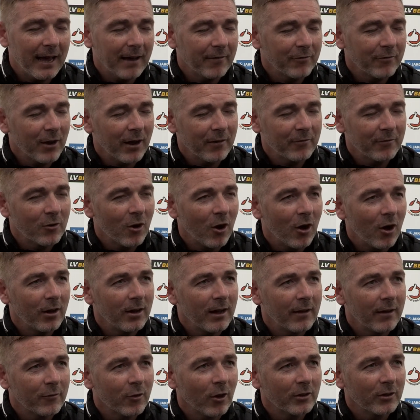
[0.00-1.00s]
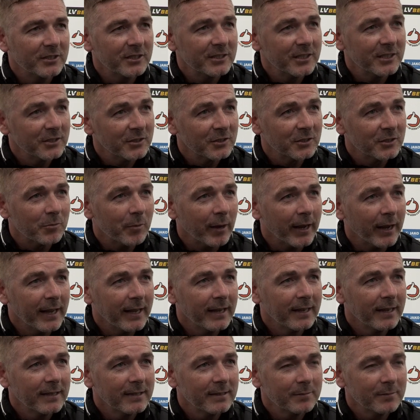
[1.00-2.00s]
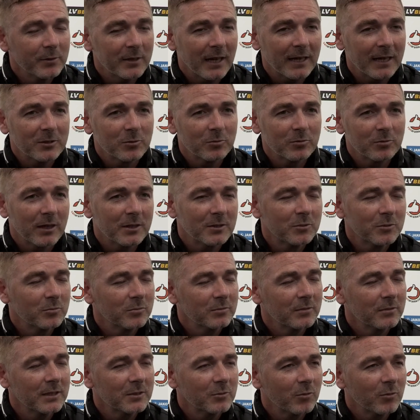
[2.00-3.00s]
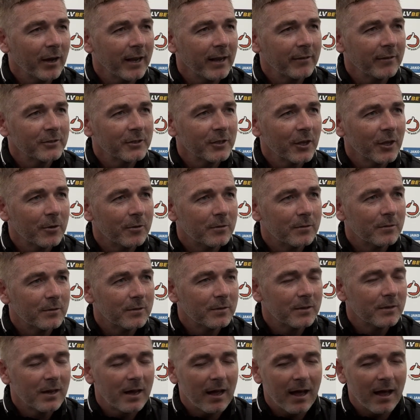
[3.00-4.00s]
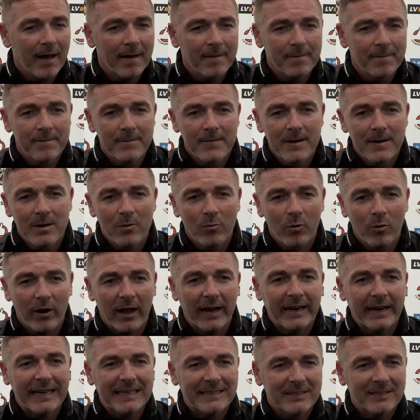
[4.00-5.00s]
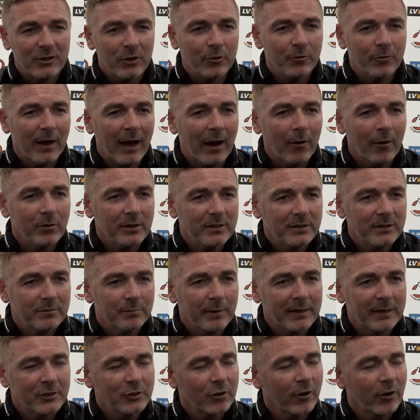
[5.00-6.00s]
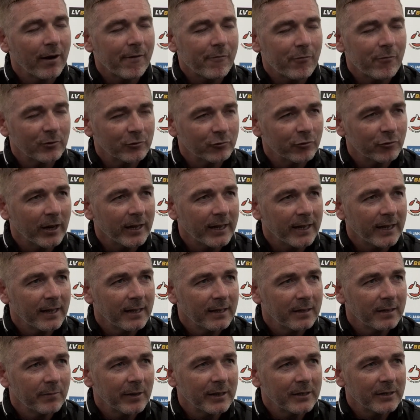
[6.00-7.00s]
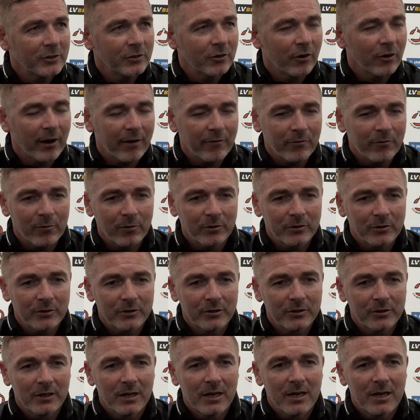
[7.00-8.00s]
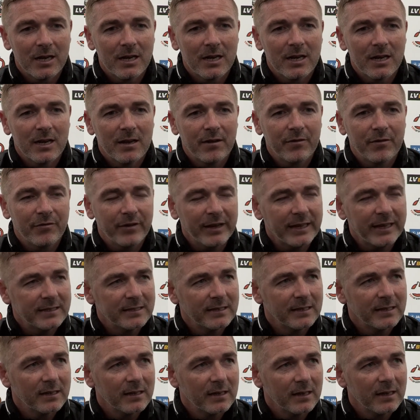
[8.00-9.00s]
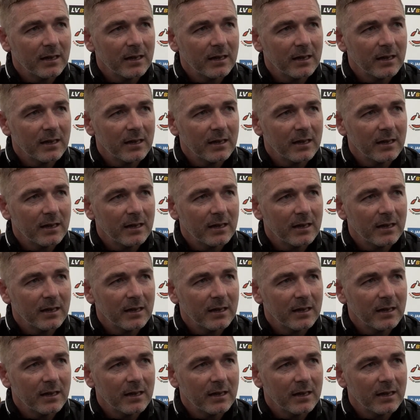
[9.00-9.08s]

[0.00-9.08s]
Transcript: I've got decisions to make, but that's what I have to do. What I need to do now is make sure everyone's ready, make sure everyone's fit,